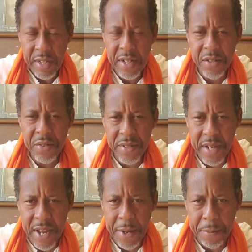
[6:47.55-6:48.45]
Eastern
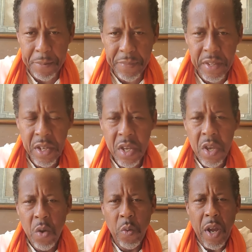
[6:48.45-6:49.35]
Time.
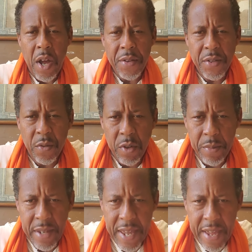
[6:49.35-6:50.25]
We also will
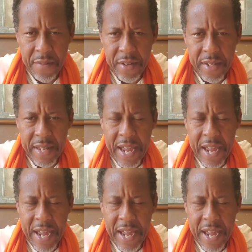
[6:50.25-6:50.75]
be having an